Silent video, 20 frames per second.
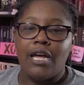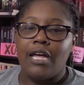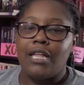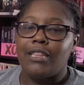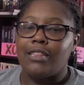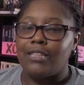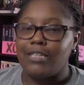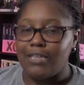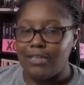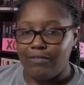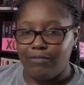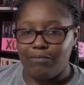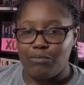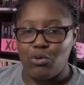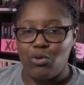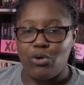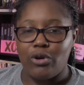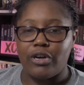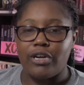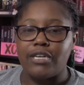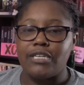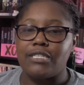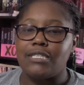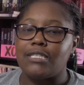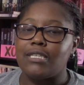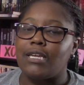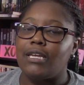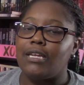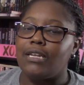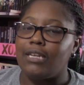Liv
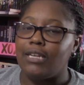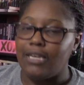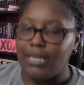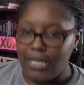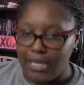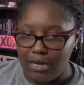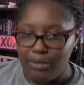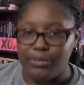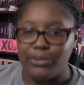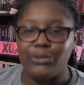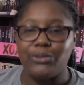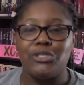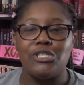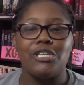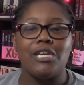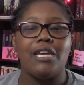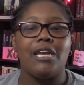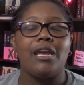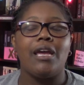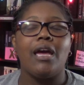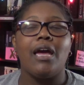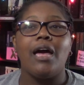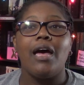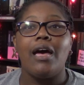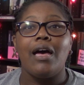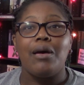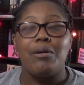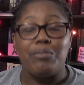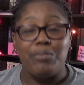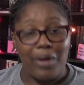Morris, Nina Bucci,
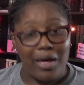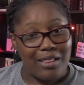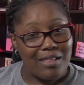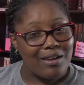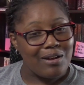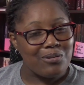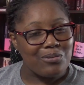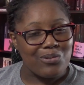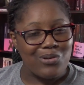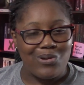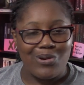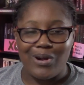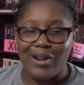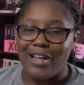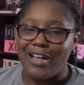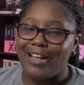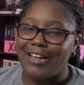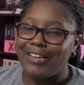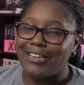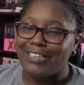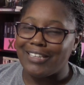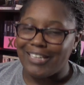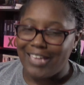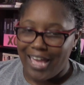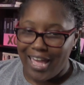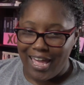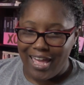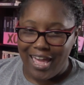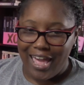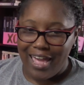Bella Aurora,
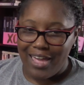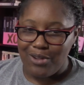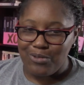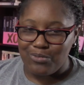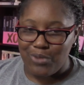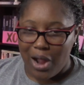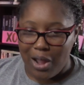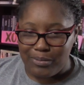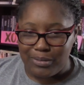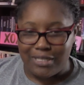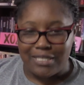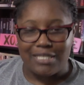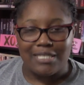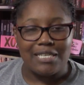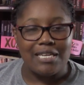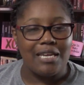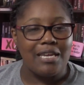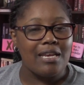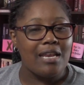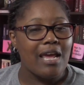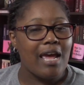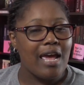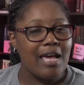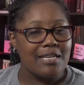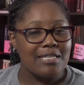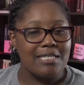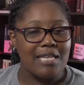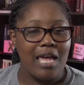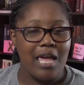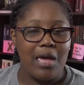K.A. Robinson,
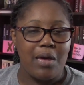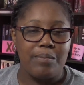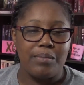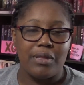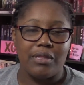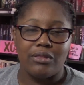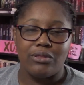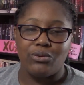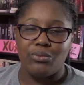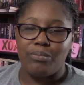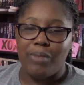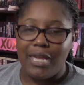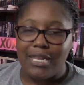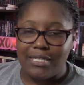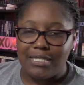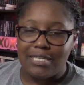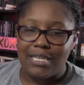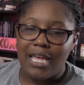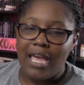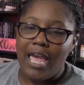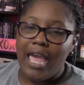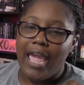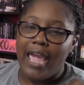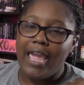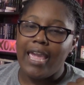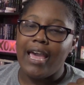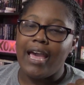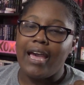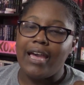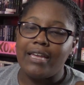S.M. Lument,
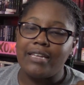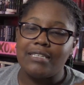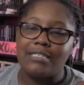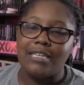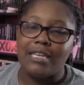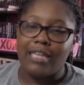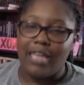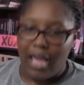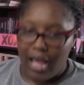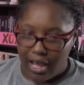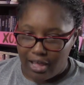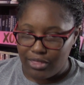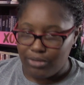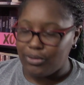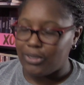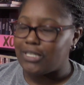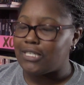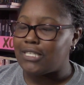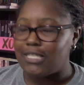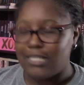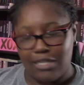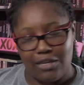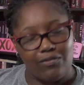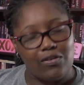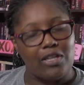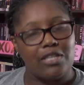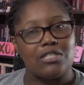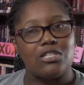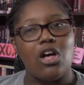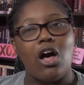and Catherine
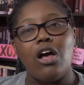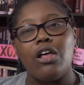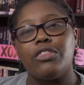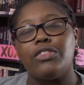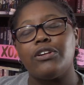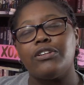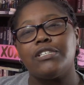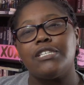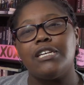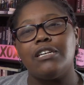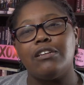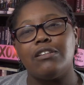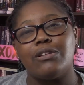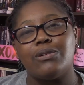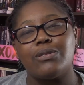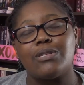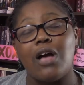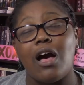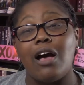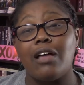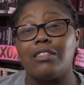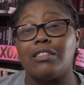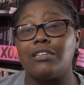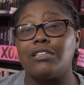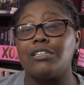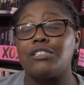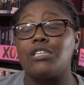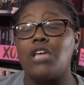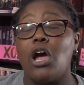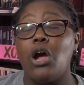Stevens. All 13 of those
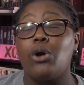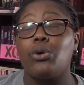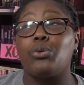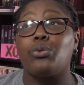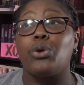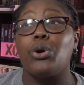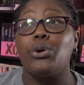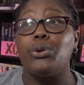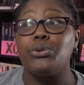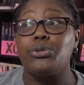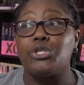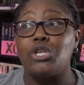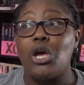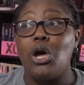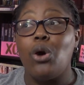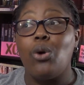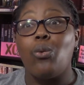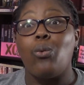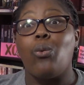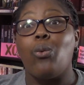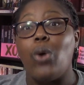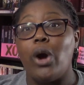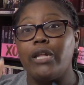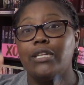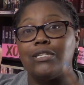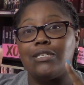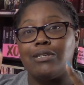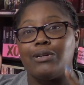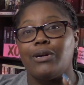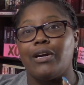authors wrote one
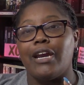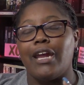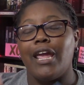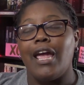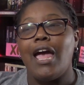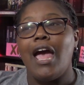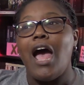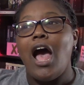story.